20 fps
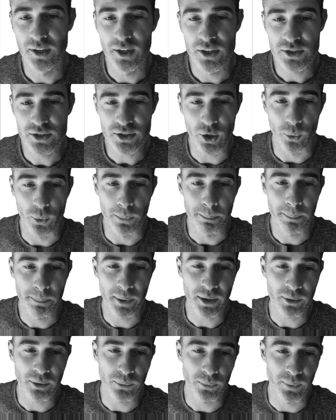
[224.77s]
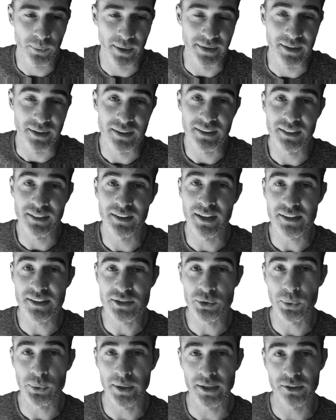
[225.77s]
So part one, let's
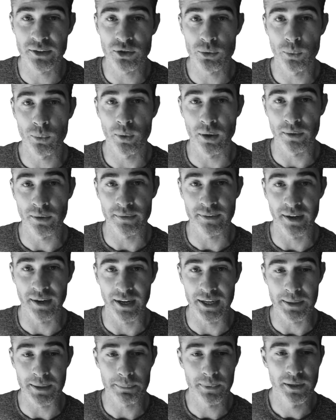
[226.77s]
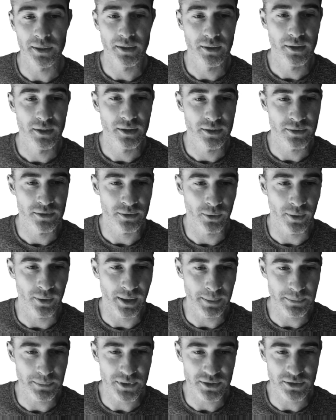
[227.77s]
create a new wall type. So
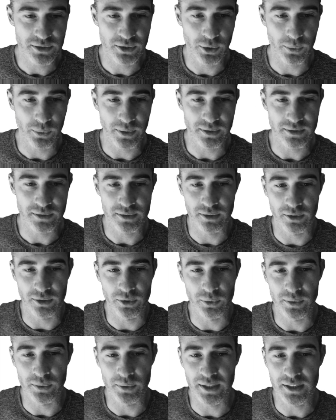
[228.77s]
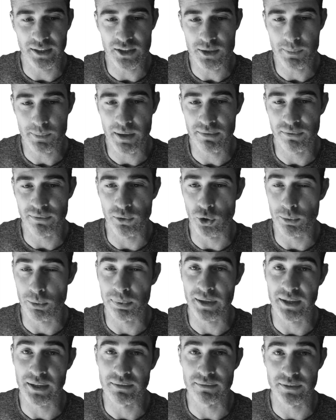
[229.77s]
I'm just going to get into my floor
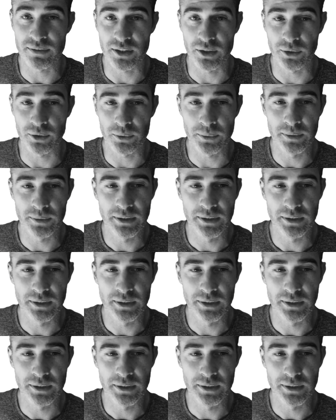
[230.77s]
plan view.